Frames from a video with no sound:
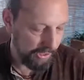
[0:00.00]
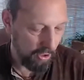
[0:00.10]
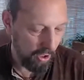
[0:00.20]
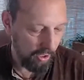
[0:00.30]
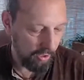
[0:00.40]
be
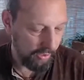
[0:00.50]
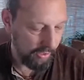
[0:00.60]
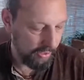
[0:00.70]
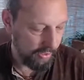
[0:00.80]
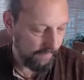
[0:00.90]

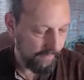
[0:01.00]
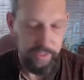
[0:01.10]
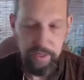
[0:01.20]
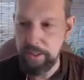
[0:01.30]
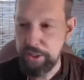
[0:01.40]

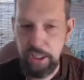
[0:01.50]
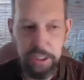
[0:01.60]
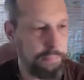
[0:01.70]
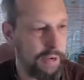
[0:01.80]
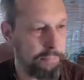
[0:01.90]
garlic,
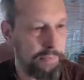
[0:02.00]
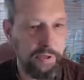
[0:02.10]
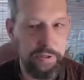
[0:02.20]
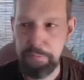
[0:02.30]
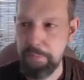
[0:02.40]
chili
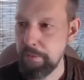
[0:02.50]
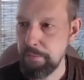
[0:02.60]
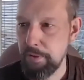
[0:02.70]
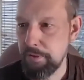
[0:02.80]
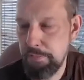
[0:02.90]
peppers, but
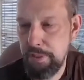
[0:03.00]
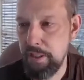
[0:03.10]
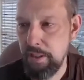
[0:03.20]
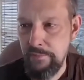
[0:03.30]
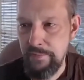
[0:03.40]
there's
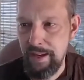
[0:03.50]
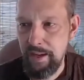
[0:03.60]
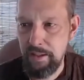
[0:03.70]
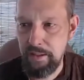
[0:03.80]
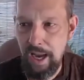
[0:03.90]
many
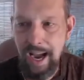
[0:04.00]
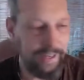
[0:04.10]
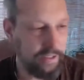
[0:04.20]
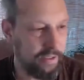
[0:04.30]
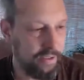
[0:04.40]

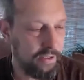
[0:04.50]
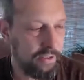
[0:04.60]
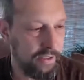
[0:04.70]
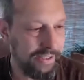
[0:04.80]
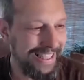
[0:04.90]
hot,
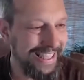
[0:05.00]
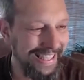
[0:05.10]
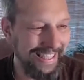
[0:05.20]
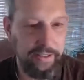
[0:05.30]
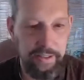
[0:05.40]

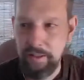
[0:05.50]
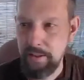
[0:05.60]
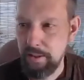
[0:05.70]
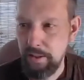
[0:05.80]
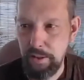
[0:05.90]
heating
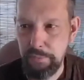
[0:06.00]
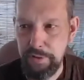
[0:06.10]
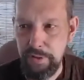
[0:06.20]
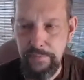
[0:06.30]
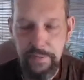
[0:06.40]

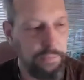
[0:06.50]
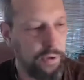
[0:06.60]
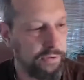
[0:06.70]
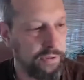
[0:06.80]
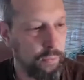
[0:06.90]
herbs
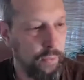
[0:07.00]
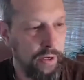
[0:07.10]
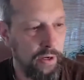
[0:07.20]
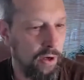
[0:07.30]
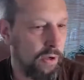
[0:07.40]
in
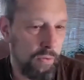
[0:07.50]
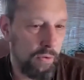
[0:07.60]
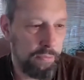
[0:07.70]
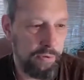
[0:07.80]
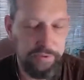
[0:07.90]
all
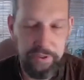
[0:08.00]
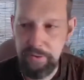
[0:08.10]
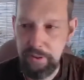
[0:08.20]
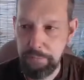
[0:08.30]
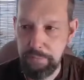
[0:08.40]
herbal
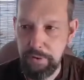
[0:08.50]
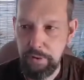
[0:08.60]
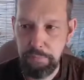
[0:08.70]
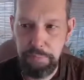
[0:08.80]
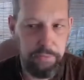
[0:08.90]
systems,
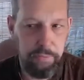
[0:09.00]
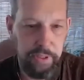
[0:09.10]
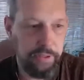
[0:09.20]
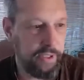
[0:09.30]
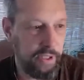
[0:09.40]
but
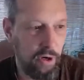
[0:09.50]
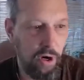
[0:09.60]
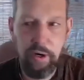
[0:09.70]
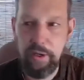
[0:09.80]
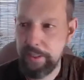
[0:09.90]
we can say
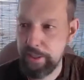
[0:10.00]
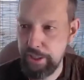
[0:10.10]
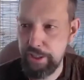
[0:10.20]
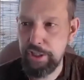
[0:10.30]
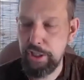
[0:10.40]
garlic,
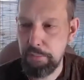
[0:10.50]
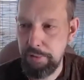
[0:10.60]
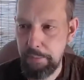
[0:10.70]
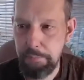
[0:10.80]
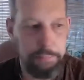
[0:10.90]
ginger,
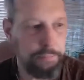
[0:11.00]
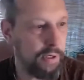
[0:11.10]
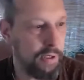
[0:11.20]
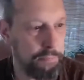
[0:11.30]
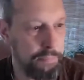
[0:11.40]
black
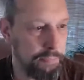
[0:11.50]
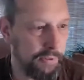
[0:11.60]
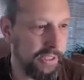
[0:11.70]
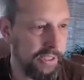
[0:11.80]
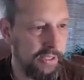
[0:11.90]
pepper,
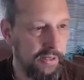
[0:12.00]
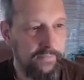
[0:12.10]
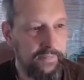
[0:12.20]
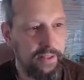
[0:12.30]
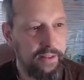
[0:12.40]
pipali.
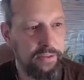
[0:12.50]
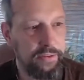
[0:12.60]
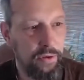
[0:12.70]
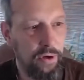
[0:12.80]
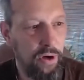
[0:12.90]

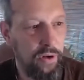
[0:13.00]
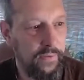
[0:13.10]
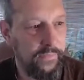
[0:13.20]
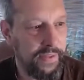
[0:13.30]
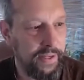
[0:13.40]
These are
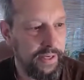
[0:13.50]
all